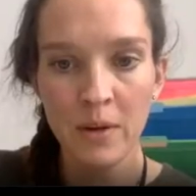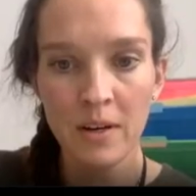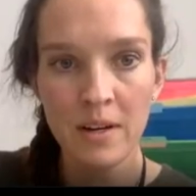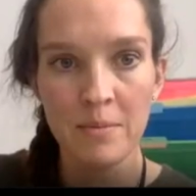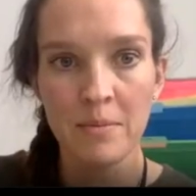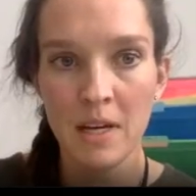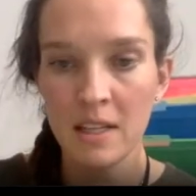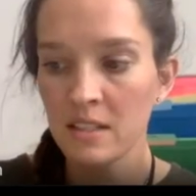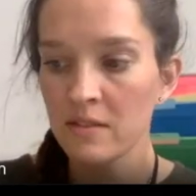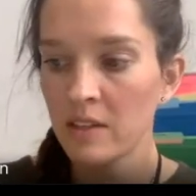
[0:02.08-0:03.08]
Welcome.
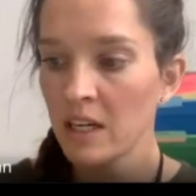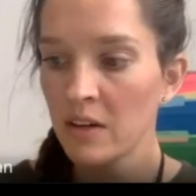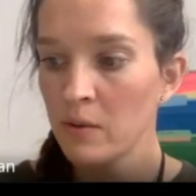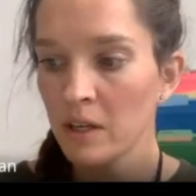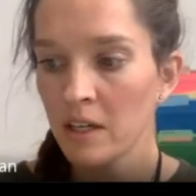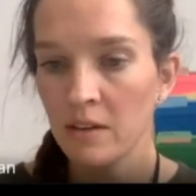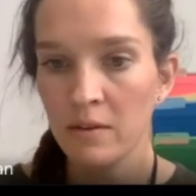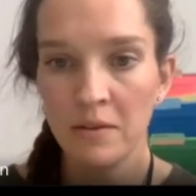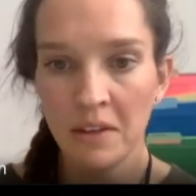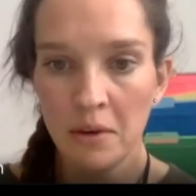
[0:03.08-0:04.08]
In this video, we're going to
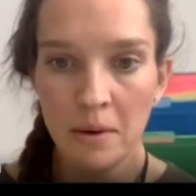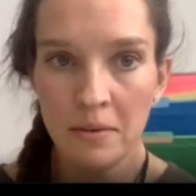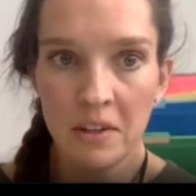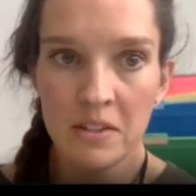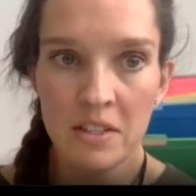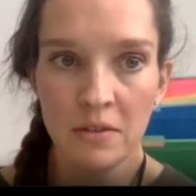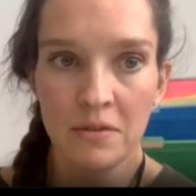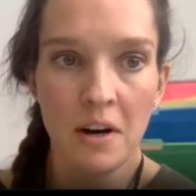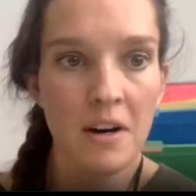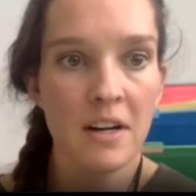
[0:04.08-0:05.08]
review what we've learned so
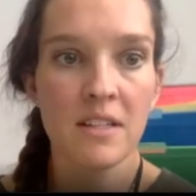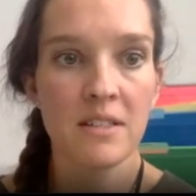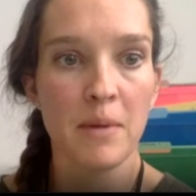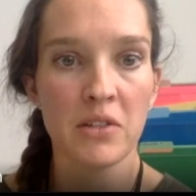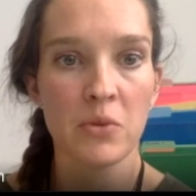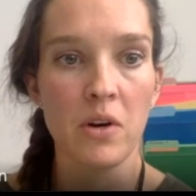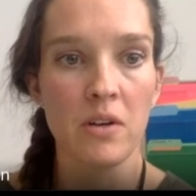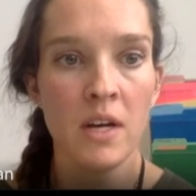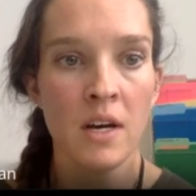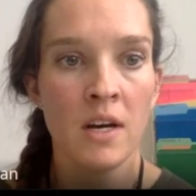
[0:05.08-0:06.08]
far in this module.
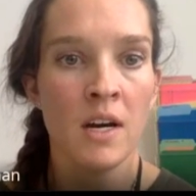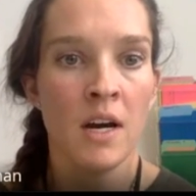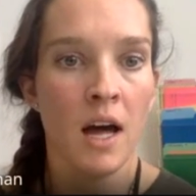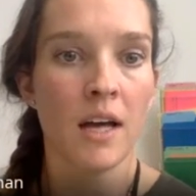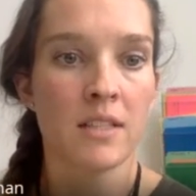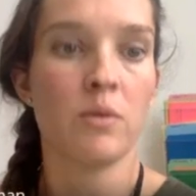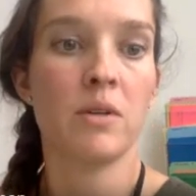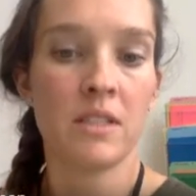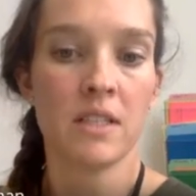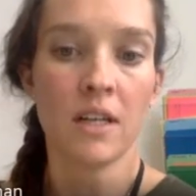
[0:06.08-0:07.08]
Uh, so we're
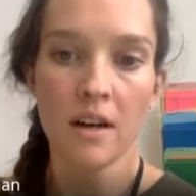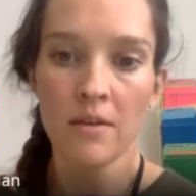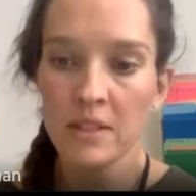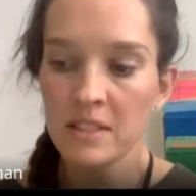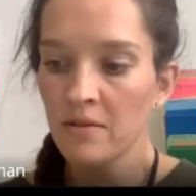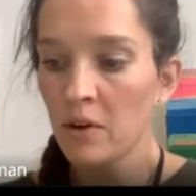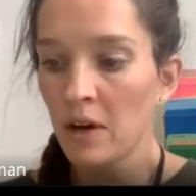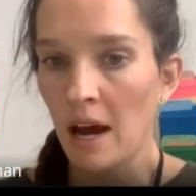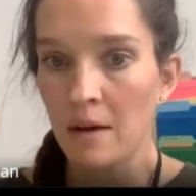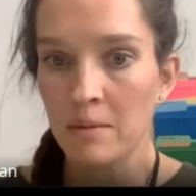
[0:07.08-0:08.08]
going to start off with some
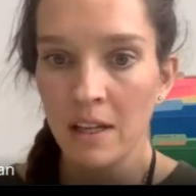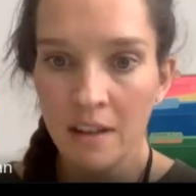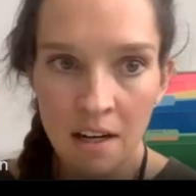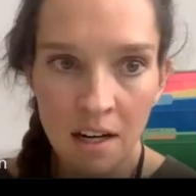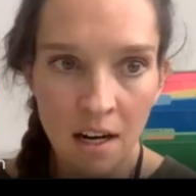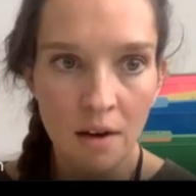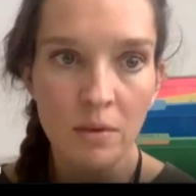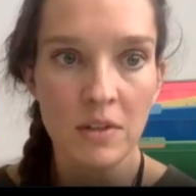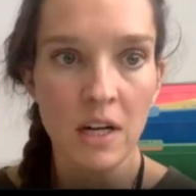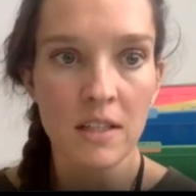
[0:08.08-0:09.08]
vocabulary. Uh,
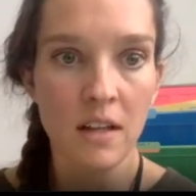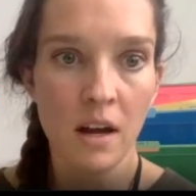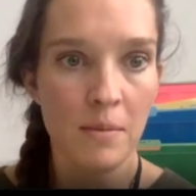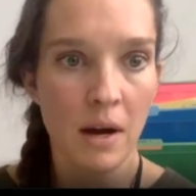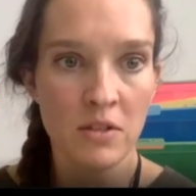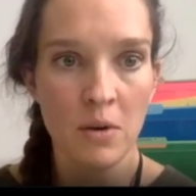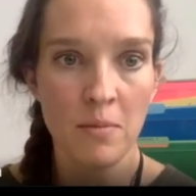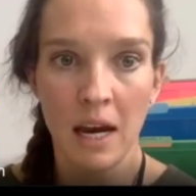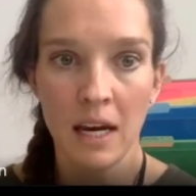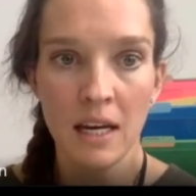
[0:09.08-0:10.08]
we've talked a lot about
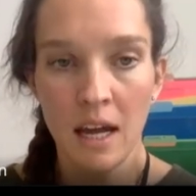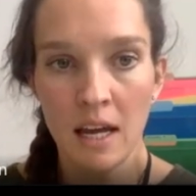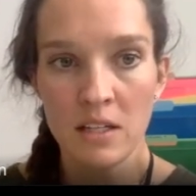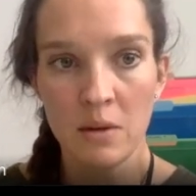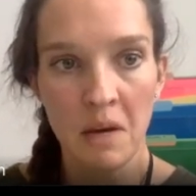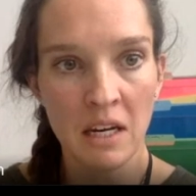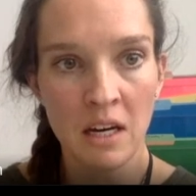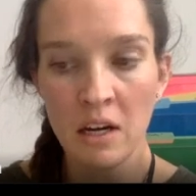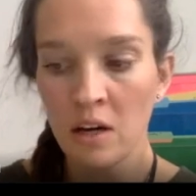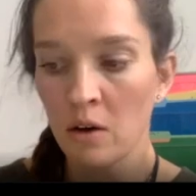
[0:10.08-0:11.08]
domain, and
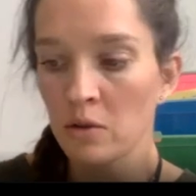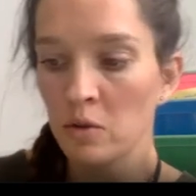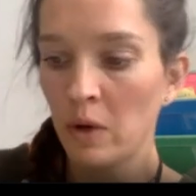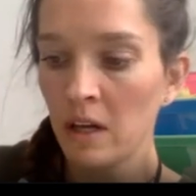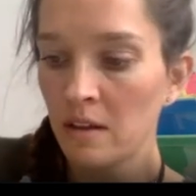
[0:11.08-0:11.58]
domain goes with